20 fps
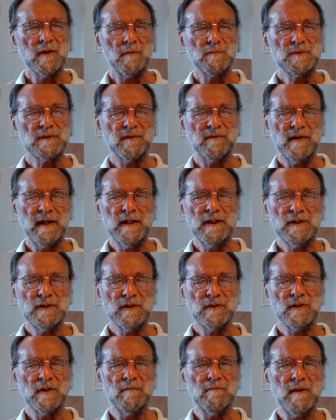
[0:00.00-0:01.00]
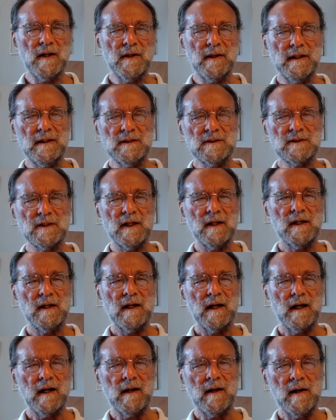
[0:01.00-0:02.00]
observation that minds
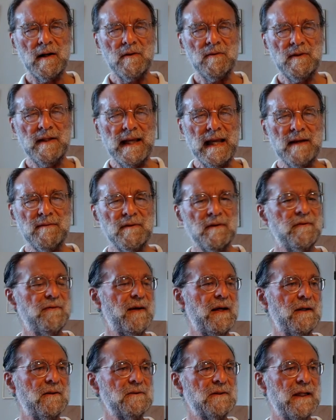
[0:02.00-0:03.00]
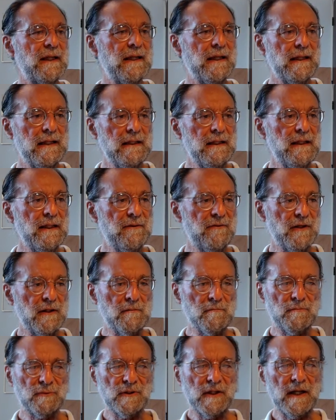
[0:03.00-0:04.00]
are only ever found in
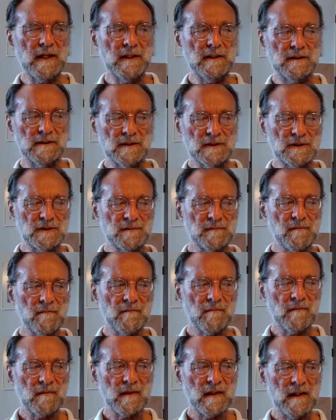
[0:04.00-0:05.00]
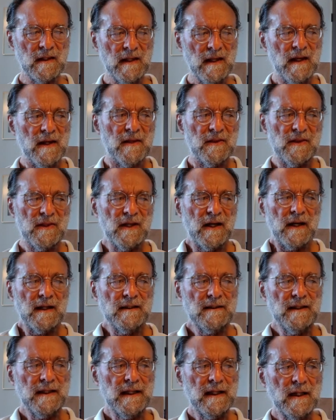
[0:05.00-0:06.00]
living brains. The
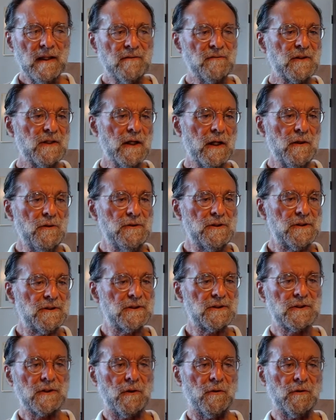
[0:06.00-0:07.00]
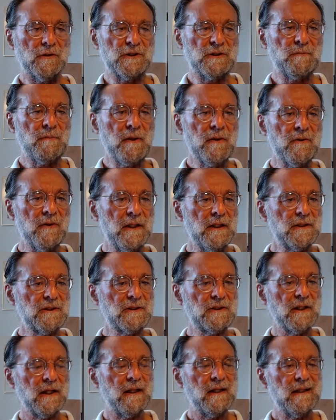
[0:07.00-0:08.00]
idea of ghosts or spirits
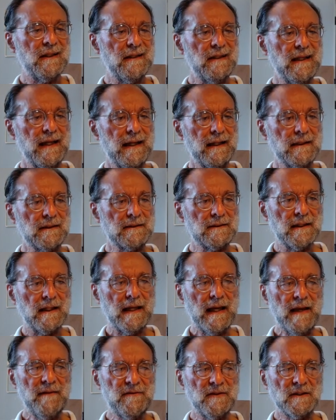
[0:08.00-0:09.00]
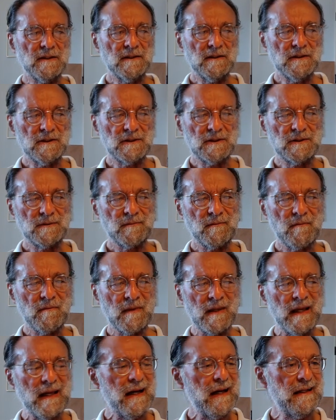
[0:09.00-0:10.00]
lacks evidence,
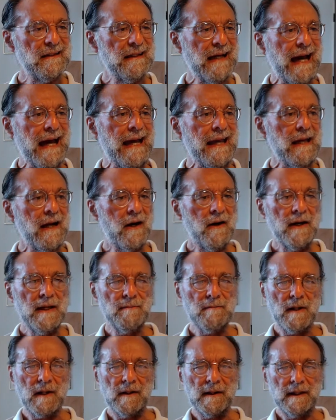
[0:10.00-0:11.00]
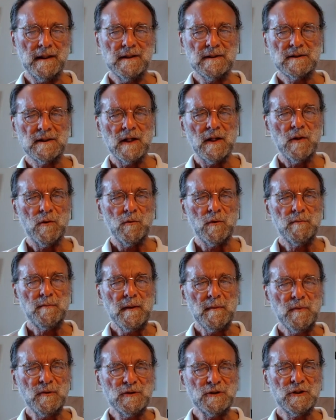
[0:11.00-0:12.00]
and AI minds would be
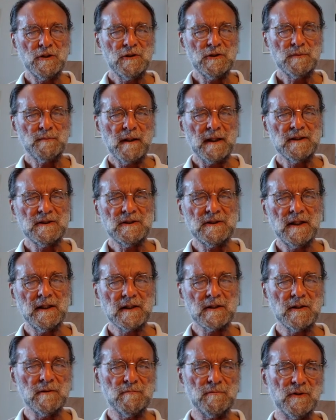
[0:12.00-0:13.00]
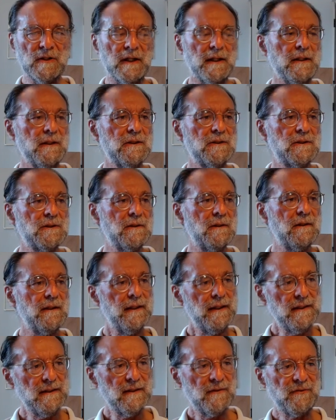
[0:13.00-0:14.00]
produced by silicon brains
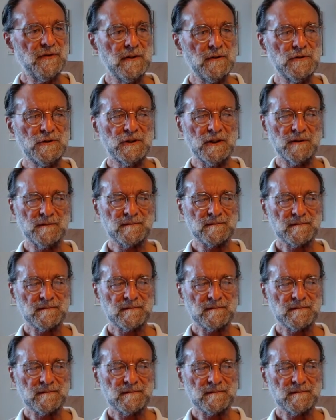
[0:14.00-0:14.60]
in the future.